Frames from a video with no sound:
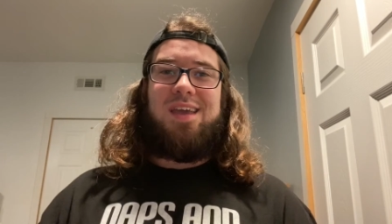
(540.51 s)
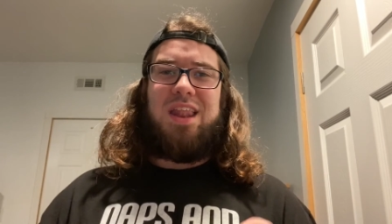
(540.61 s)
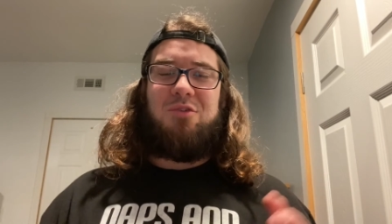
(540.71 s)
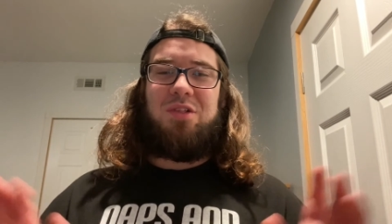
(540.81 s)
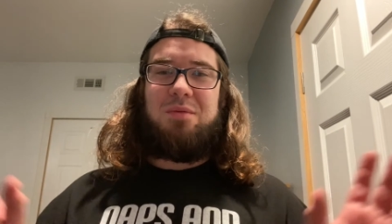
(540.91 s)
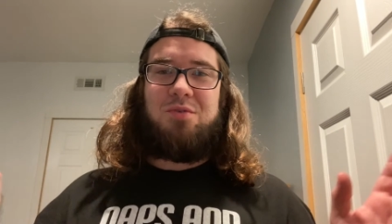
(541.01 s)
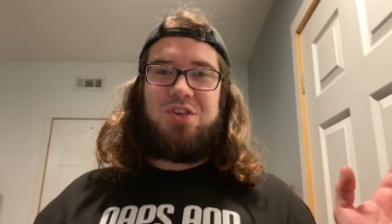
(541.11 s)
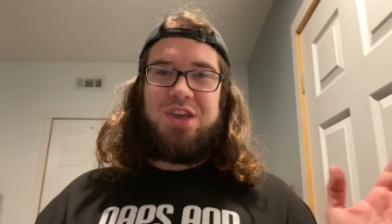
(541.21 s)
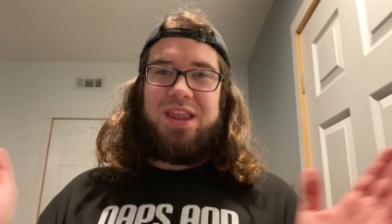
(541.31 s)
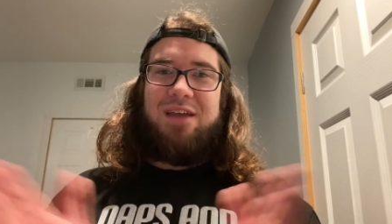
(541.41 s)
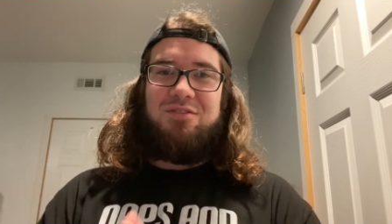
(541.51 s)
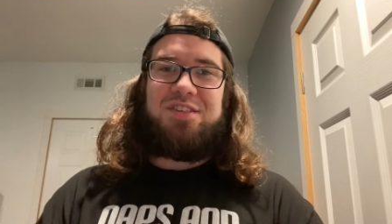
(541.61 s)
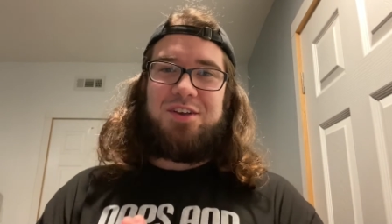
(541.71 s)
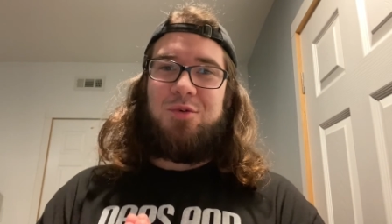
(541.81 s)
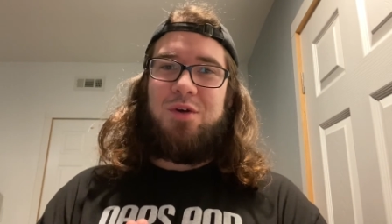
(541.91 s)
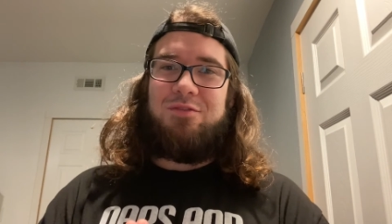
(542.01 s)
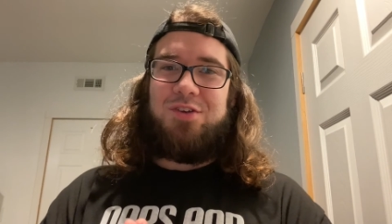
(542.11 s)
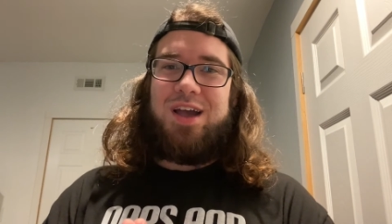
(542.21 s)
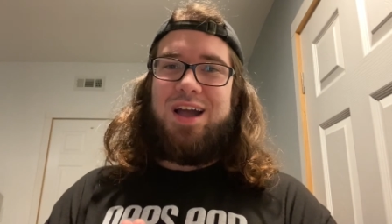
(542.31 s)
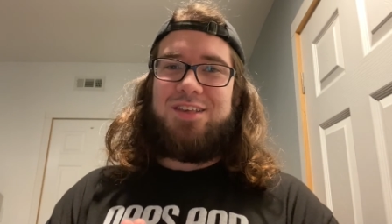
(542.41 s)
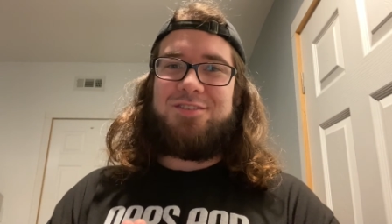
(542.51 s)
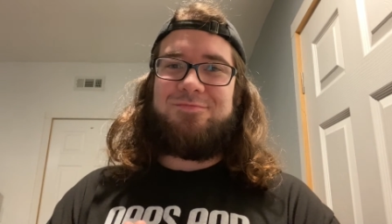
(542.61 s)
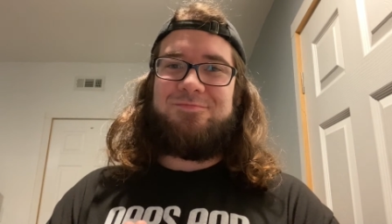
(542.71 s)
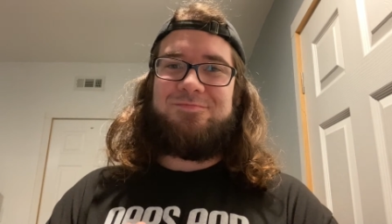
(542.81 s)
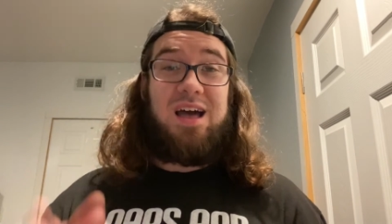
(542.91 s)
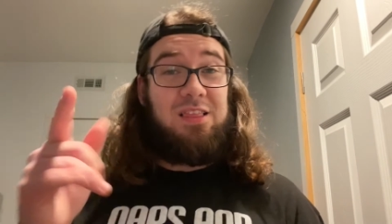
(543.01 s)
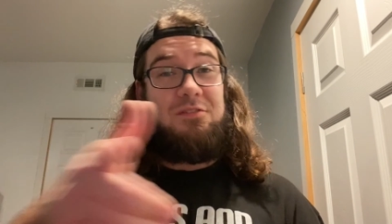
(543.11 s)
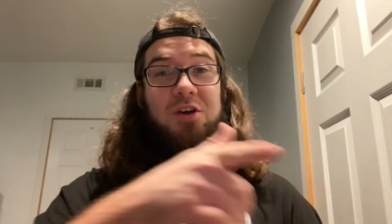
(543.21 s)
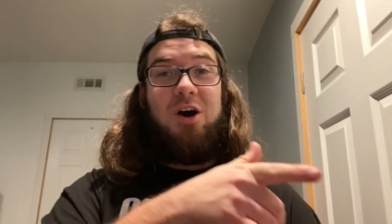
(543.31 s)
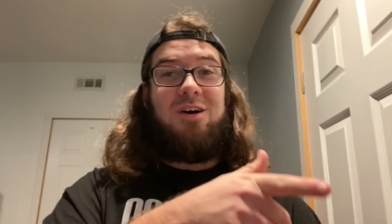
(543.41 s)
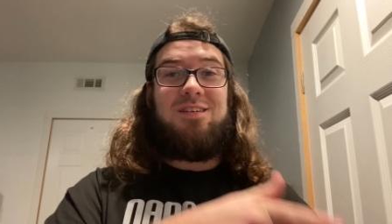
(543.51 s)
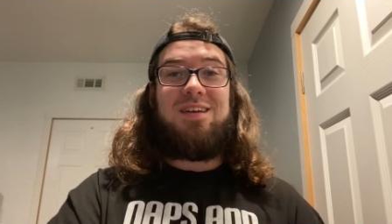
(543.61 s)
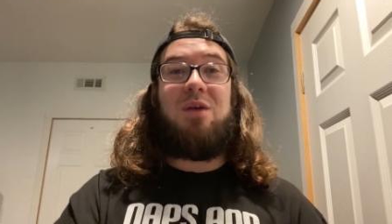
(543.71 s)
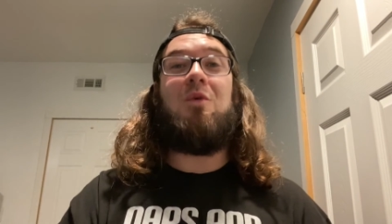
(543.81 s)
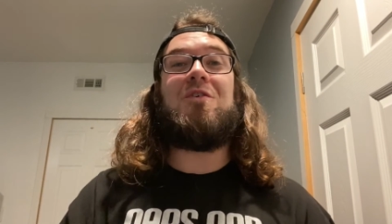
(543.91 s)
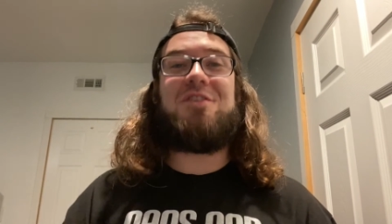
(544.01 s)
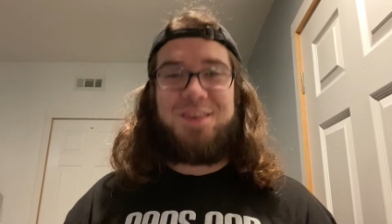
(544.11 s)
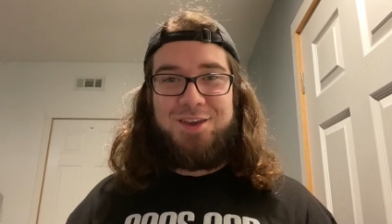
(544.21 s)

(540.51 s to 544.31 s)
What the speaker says: And I really appreciate every single one of you guys. I love y'all, and we'll see